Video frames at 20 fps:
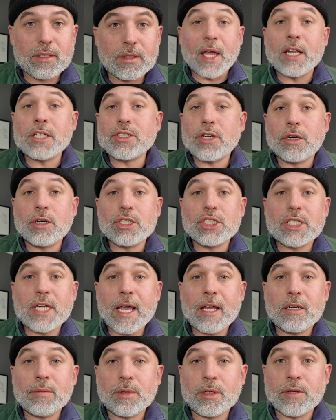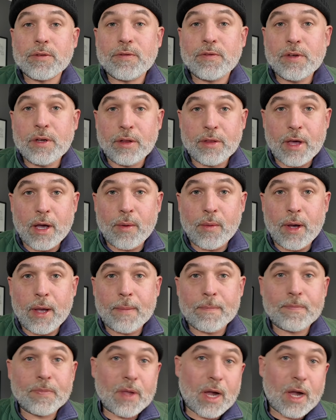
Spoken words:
And it's understandable to feel that way.